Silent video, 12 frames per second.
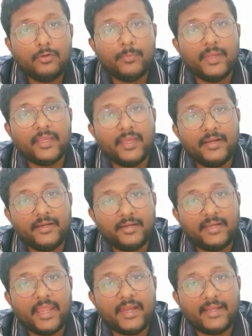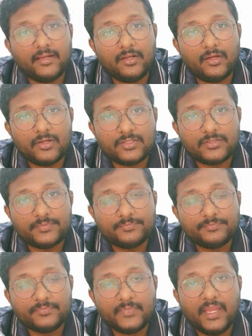You may get data loss,
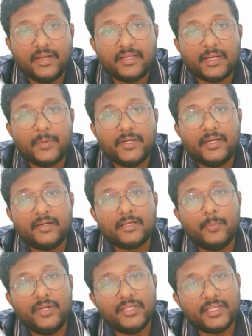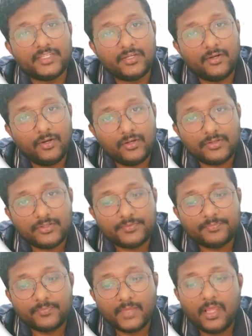intermittent communication
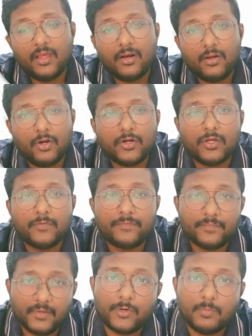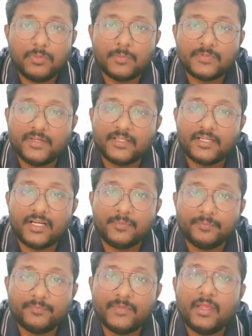loss. Lot of problems will
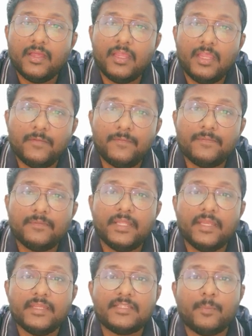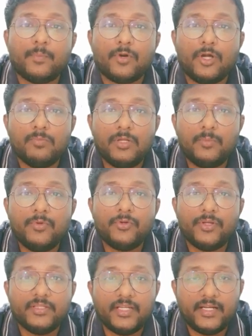come if there is some problem
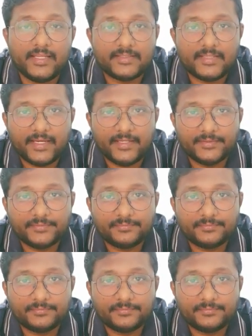during the design.